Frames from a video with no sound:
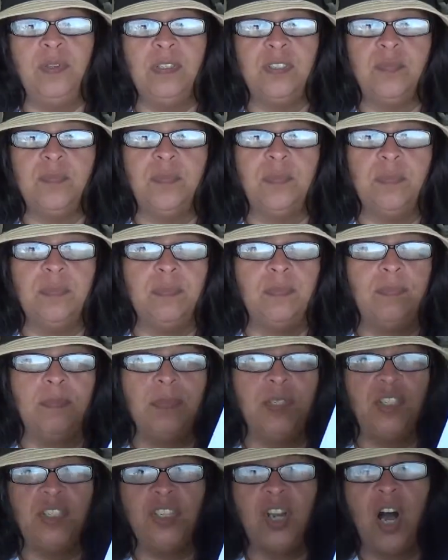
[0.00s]
is
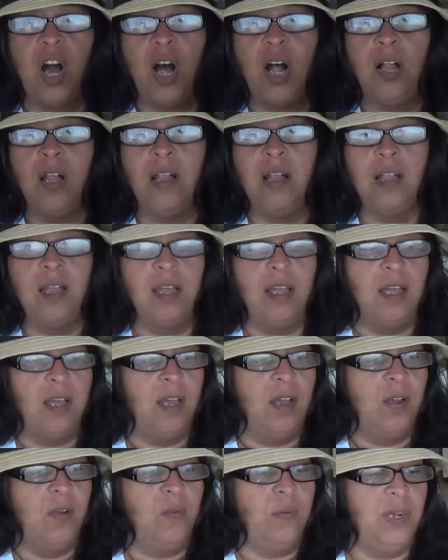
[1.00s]
mashal,
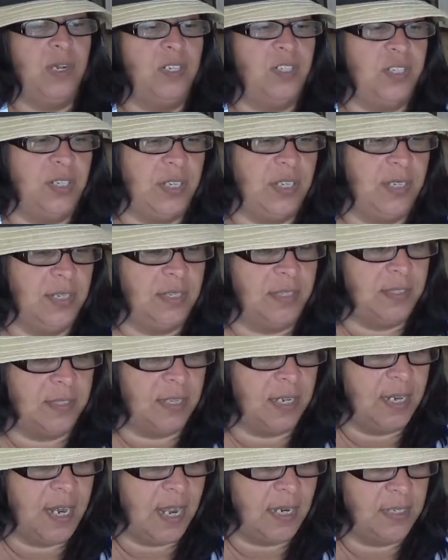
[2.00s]
which is
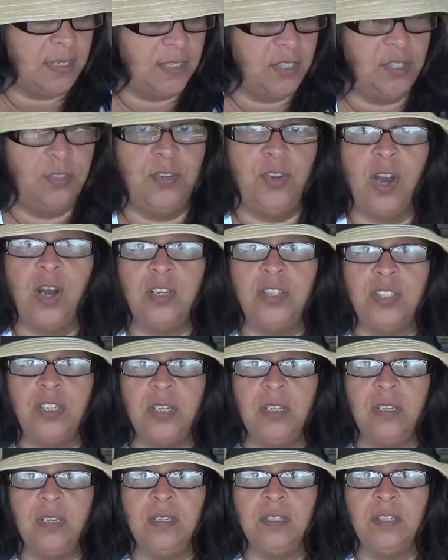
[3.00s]
connected to
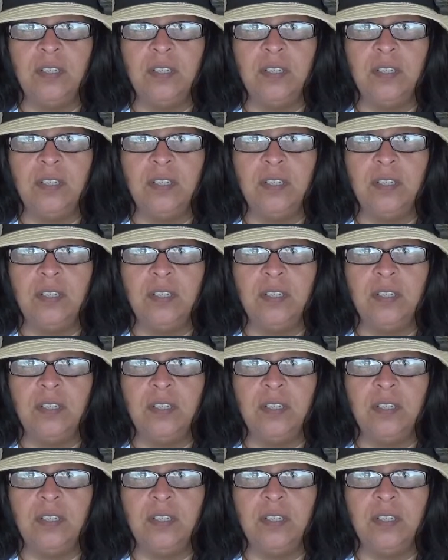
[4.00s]
Yasha.